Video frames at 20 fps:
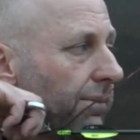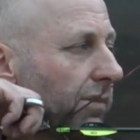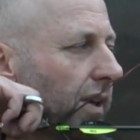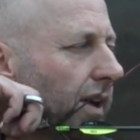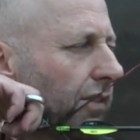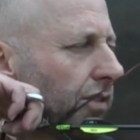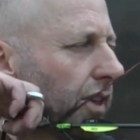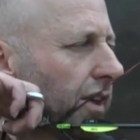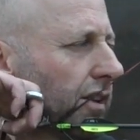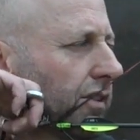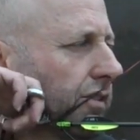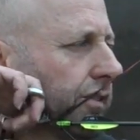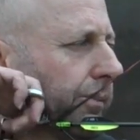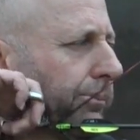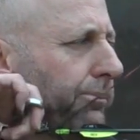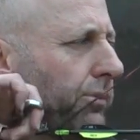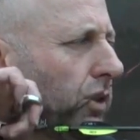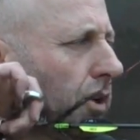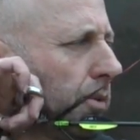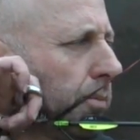I think it's a
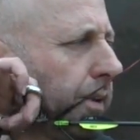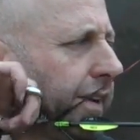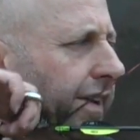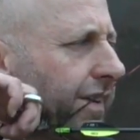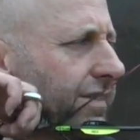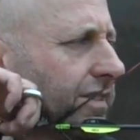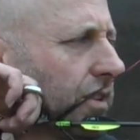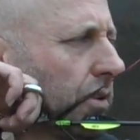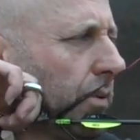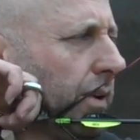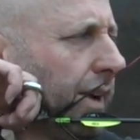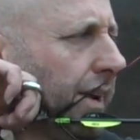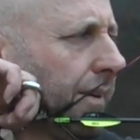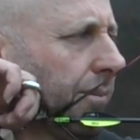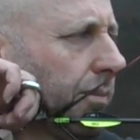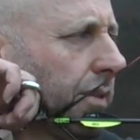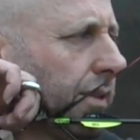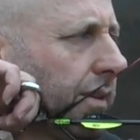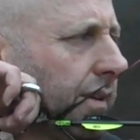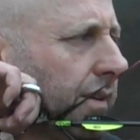little bit easier to
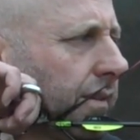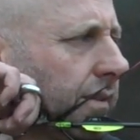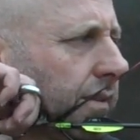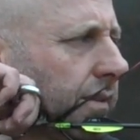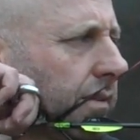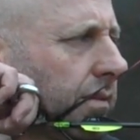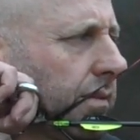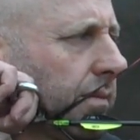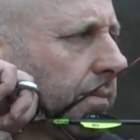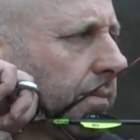aim than this.